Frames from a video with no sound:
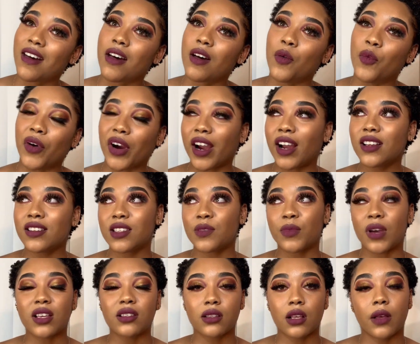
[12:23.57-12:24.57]
Where I see
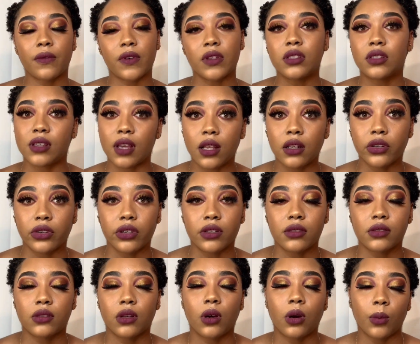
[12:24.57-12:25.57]
myself in 10
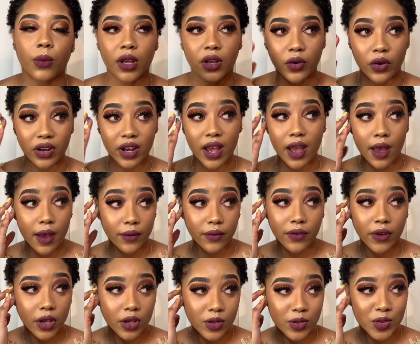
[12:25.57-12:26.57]
years, oh my god, I have
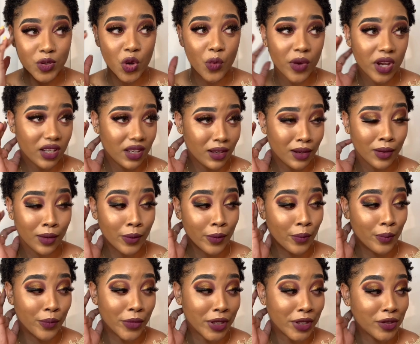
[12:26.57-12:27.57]
so many
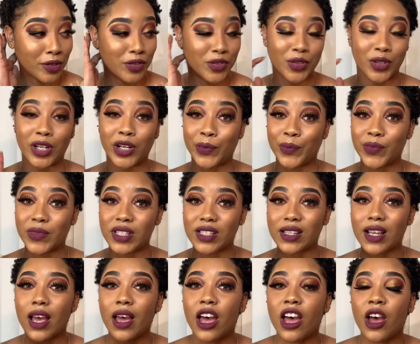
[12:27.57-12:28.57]
big dreams,
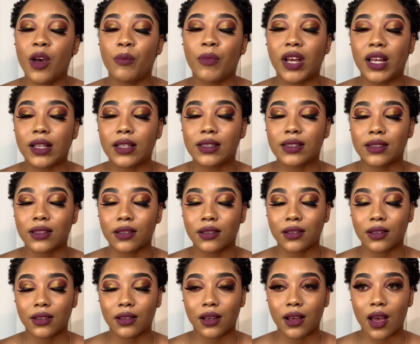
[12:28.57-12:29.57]
but
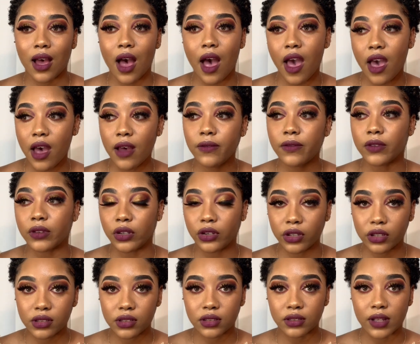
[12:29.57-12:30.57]
I have
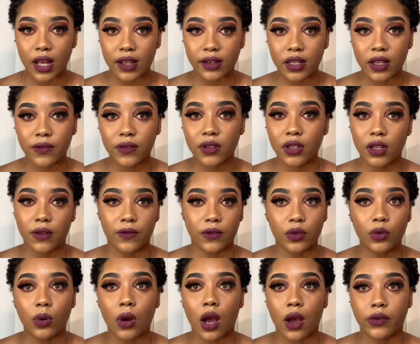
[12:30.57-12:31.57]
learned that even if
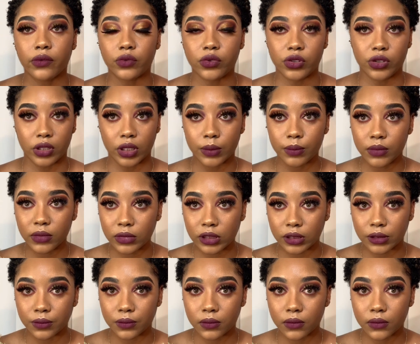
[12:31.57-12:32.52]
you have dreams,